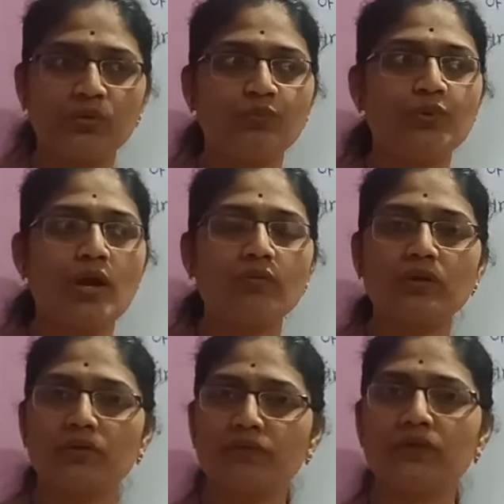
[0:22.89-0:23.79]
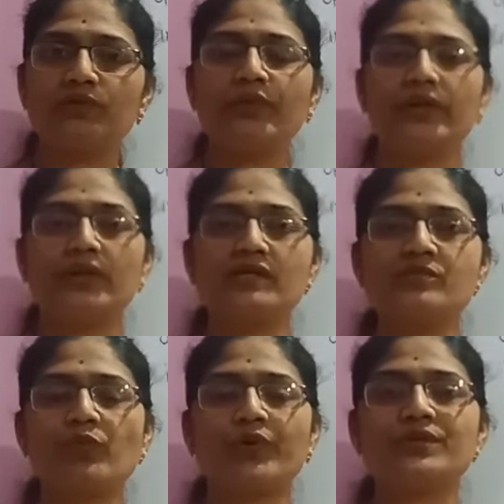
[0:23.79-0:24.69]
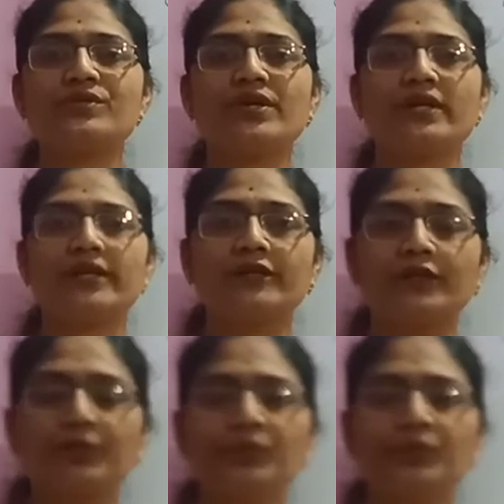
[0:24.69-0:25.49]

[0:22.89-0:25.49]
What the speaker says: We have covered various points related